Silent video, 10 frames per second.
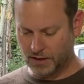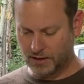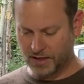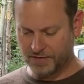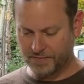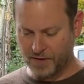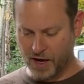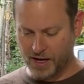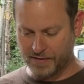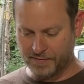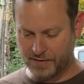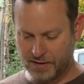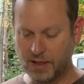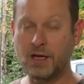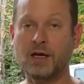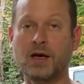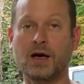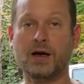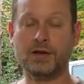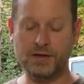It's 5.
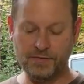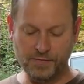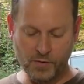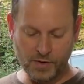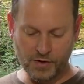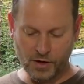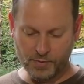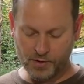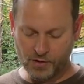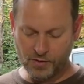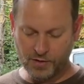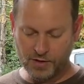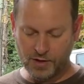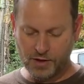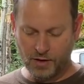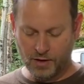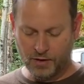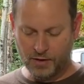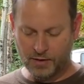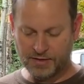The 4th Harbo
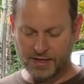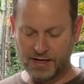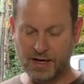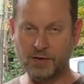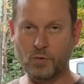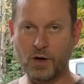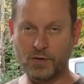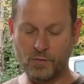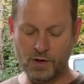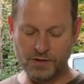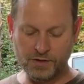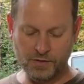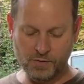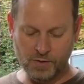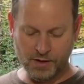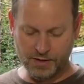stayed at a 1, 1 to a 1.